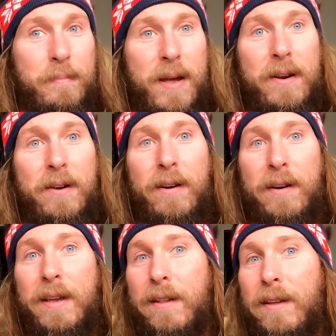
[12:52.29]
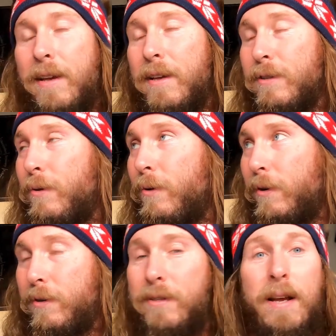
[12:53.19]
men are killing his
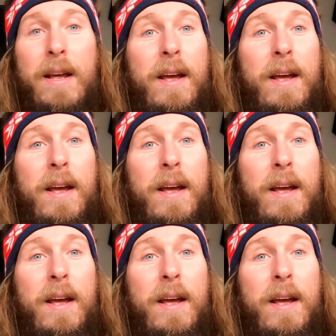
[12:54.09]
horse.